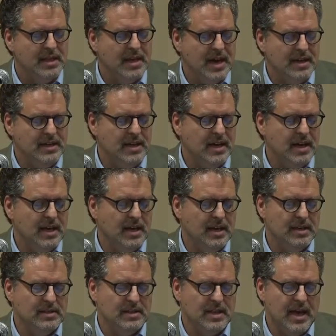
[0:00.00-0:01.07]
the idea
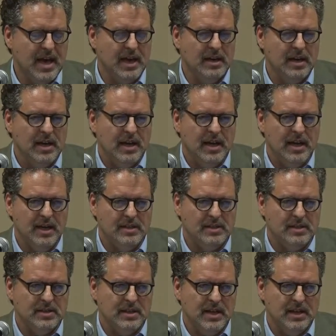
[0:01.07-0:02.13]
is that
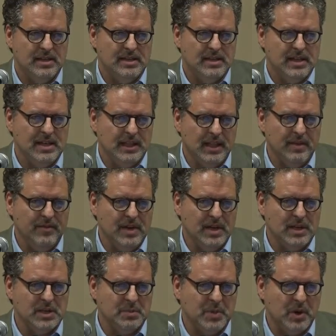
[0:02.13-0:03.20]
it's the living
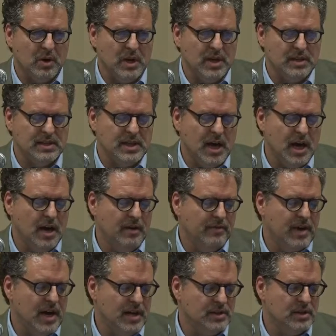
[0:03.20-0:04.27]
experience
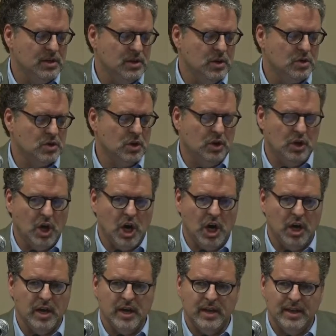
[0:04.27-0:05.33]
of constitutional
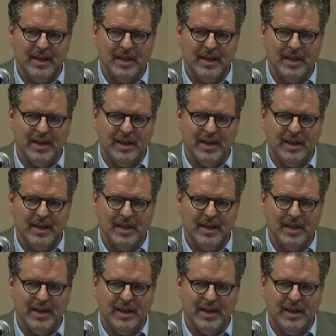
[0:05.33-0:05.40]
law